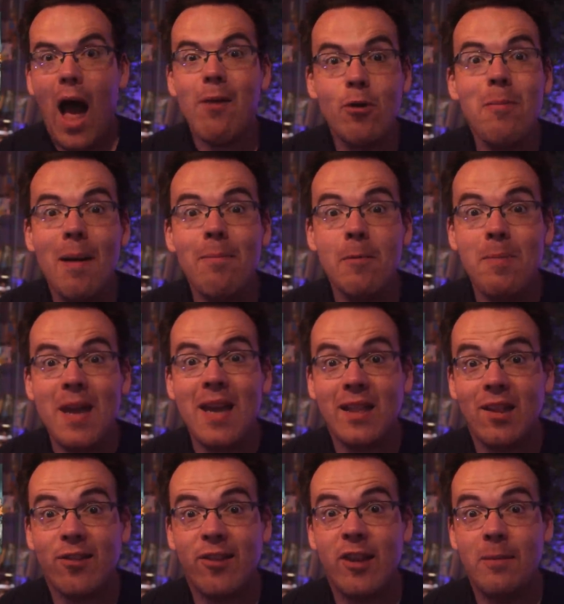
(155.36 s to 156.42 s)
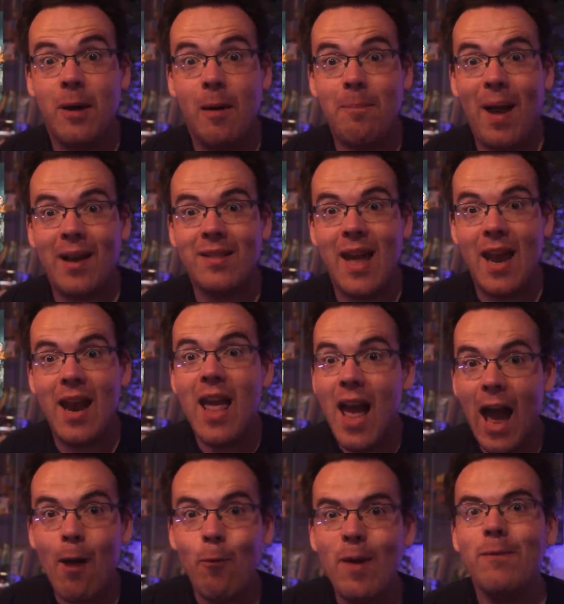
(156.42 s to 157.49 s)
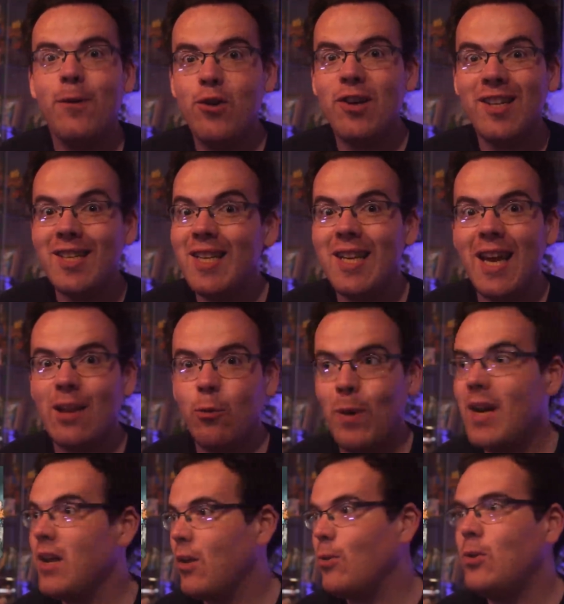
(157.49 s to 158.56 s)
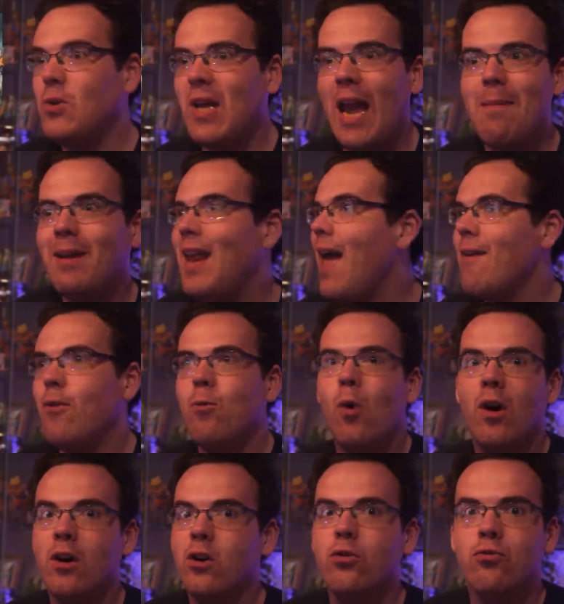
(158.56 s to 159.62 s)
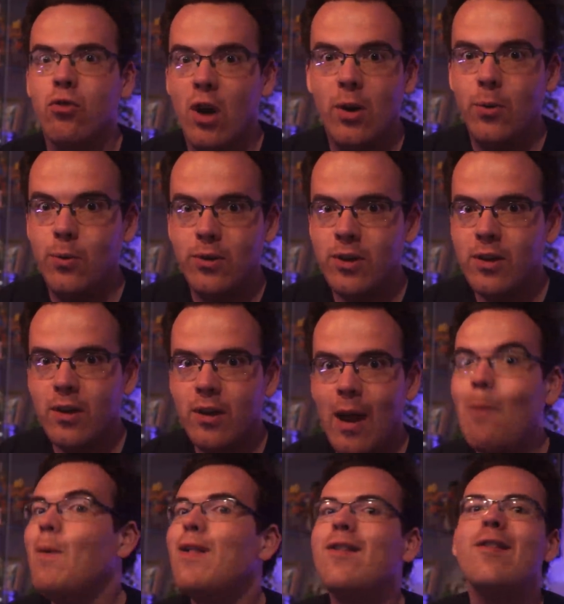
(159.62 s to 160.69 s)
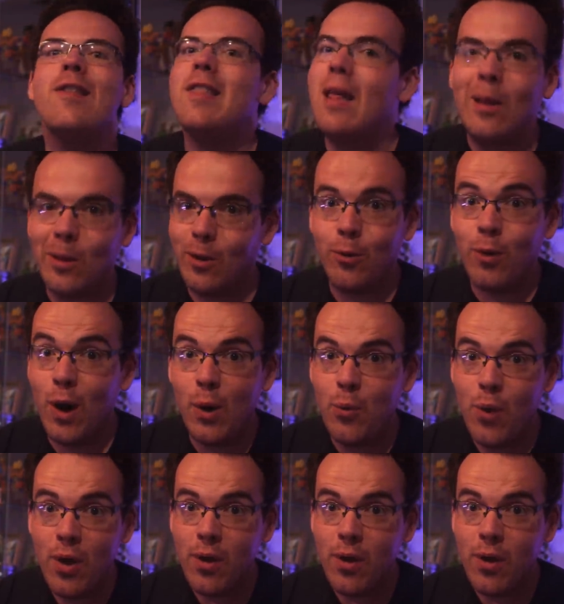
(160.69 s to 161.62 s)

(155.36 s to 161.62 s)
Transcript: remember being in the cinema back then, and when Vegeta didn't get the win and Goku came in, everyone groaned. And we still groan.